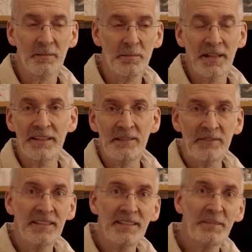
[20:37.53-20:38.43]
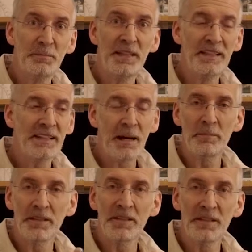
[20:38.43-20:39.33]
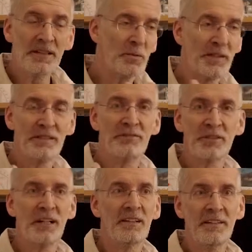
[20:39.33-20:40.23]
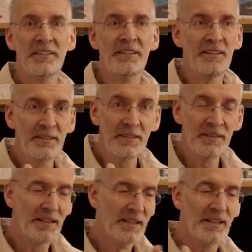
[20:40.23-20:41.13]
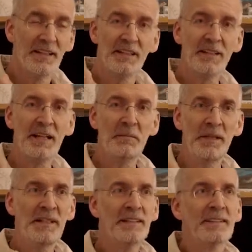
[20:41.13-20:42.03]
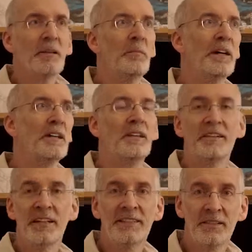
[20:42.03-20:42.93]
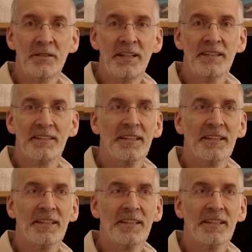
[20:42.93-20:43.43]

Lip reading: But if this is speeded up in 24 hours in 10 minutes, oh my god, that's great.